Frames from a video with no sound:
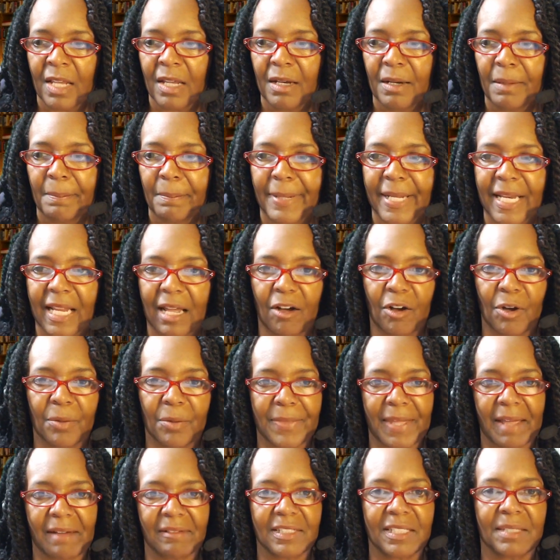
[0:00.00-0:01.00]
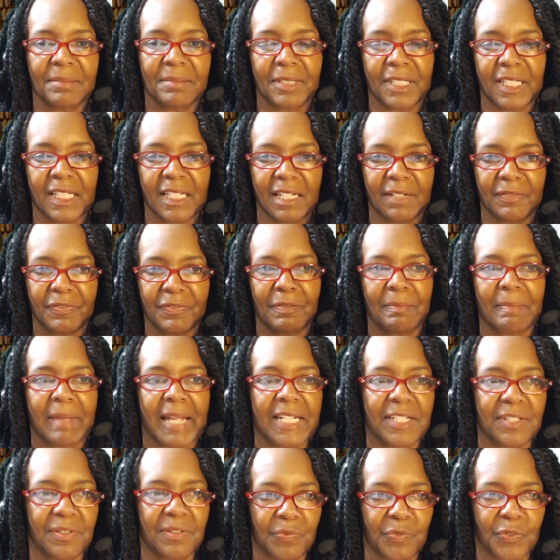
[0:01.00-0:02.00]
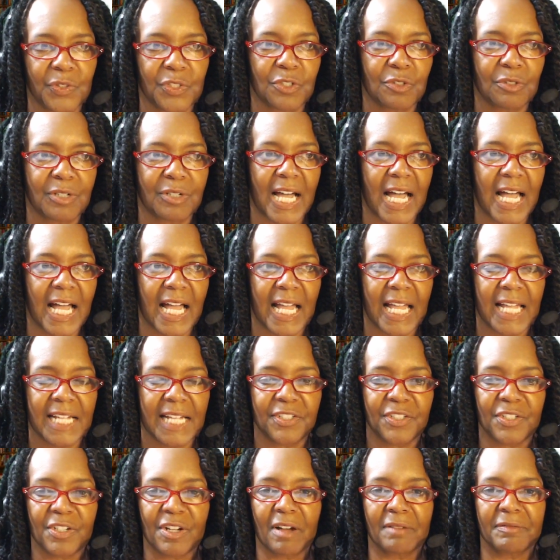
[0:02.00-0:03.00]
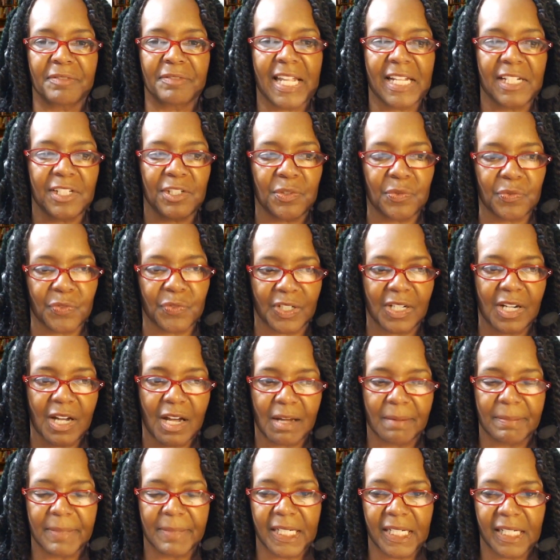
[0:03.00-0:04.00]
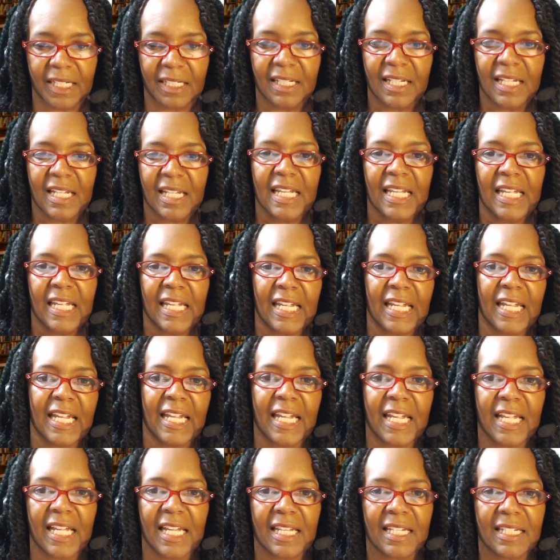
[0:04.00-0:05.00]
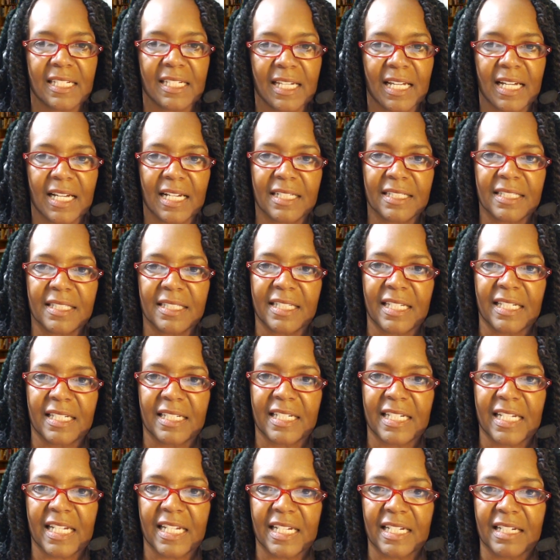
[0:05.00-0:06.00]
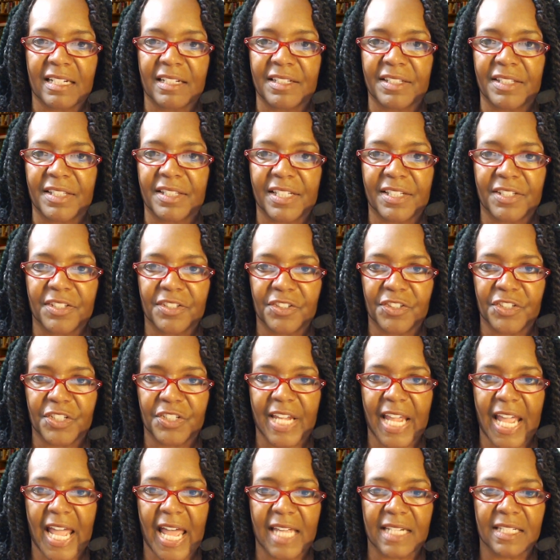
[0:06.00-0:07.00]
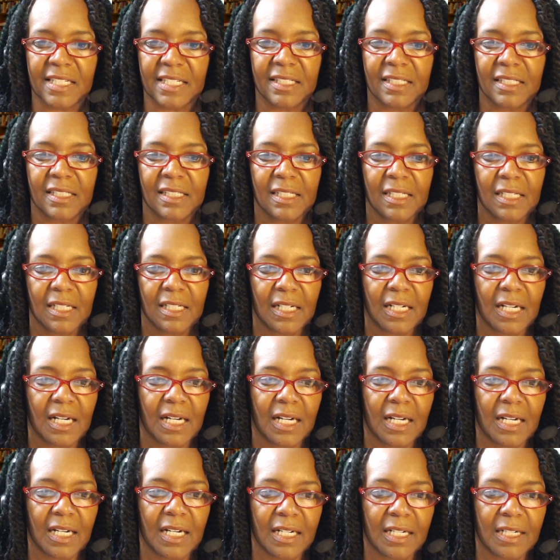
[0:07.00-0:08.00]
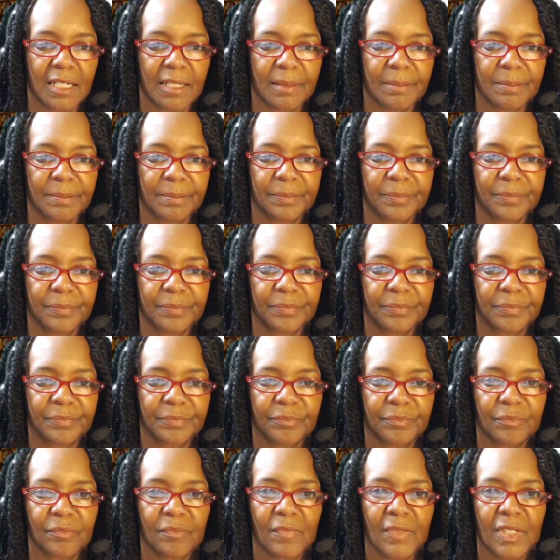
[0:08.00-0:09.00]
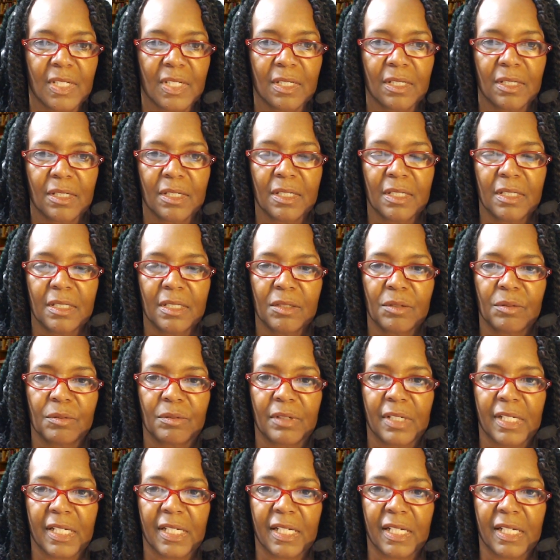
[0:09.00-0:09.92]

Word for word: But I hope that was some good information for you guys. You know, thank you for coming and uh, sitting in on this chat. Um, we're